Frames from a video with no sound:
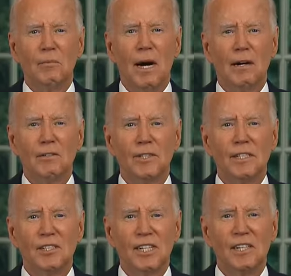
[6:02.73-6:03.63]

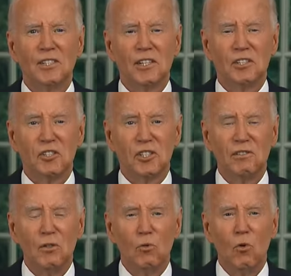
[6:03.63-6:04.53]
democracy since the
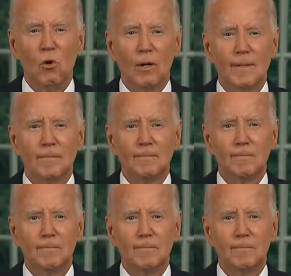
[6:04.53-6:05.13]
Civil War.